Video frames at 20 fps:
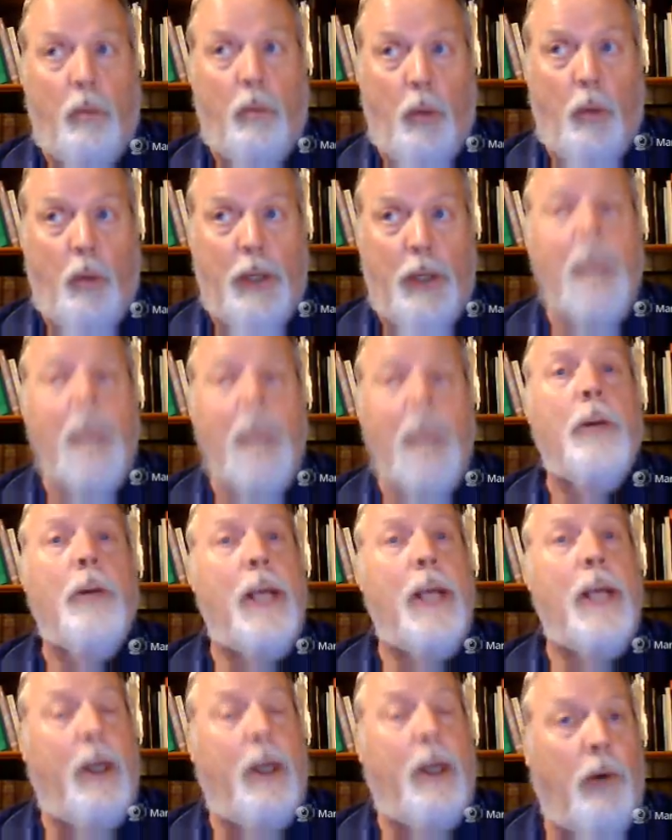was able
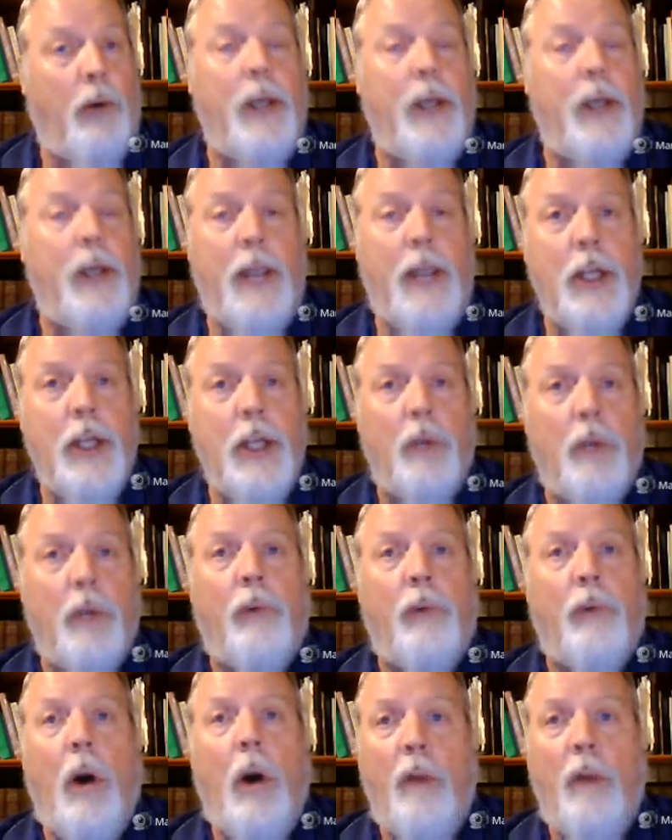to get accreditation
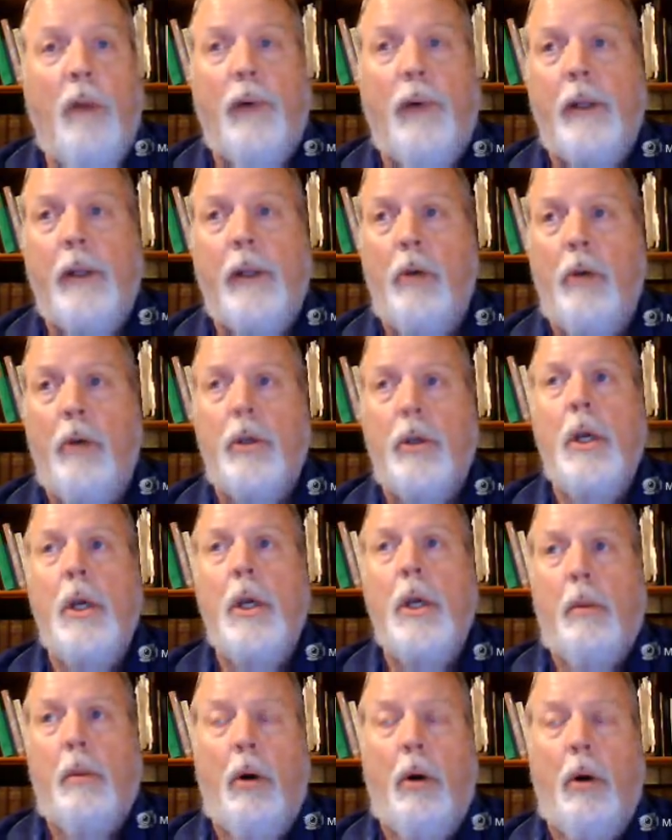for offering those
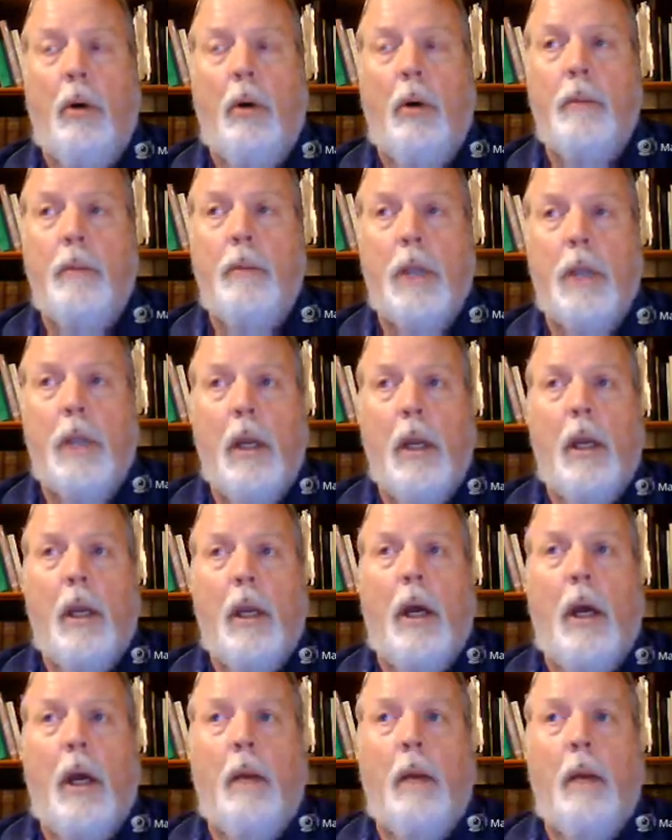programs
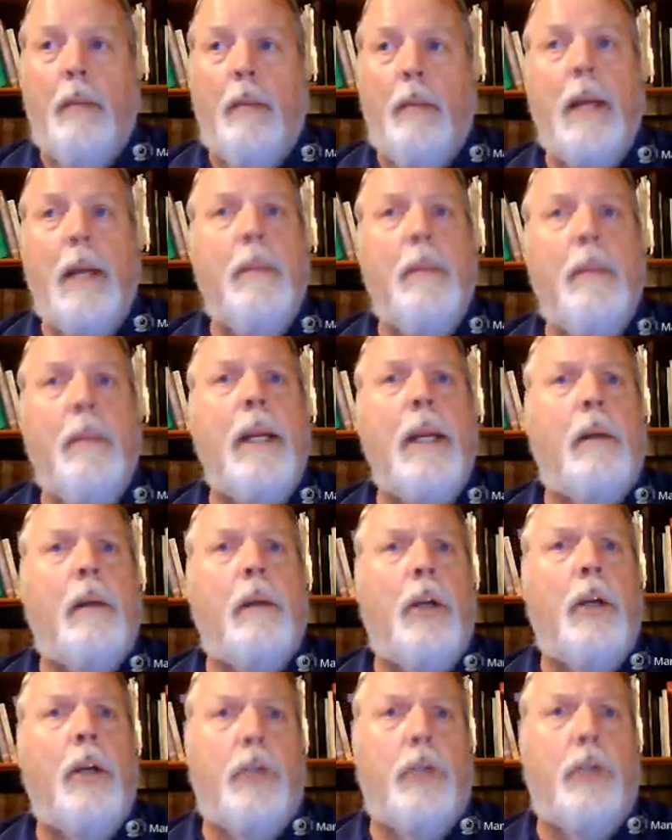many
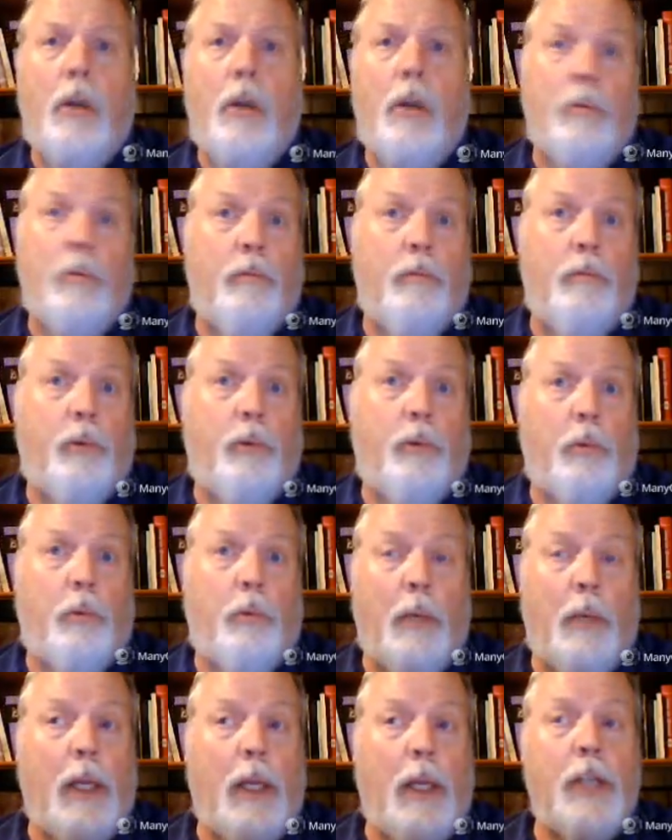years ago,
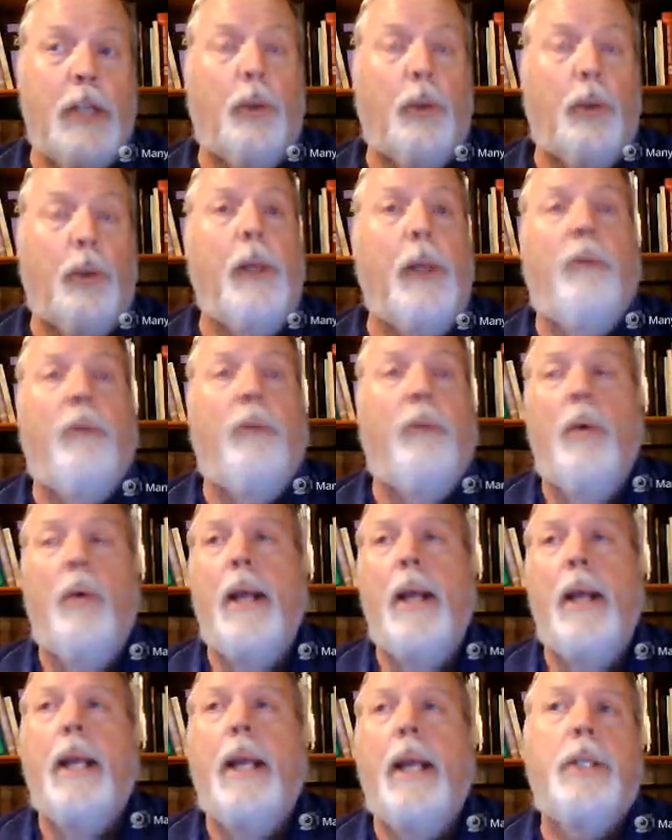at least 3 or 4
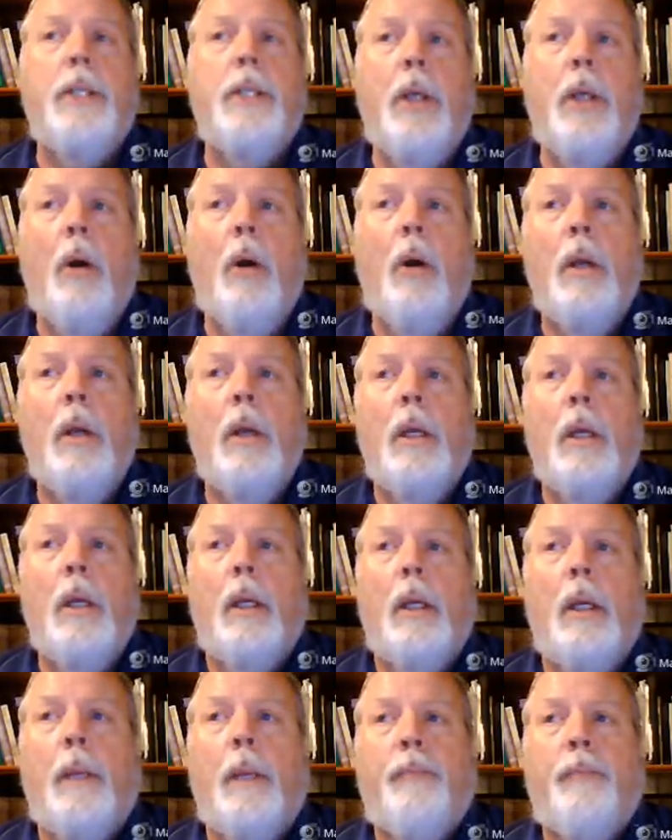decades ago.
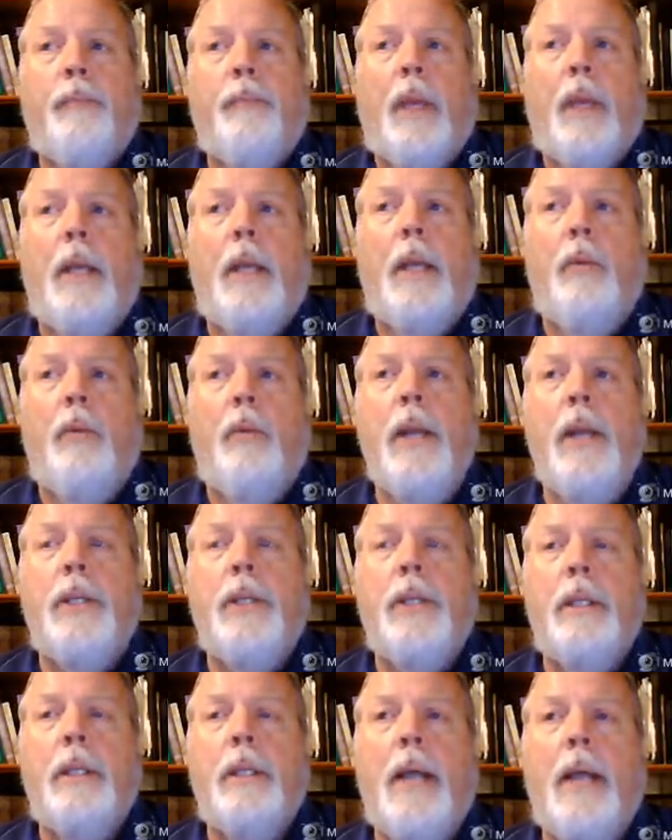In recent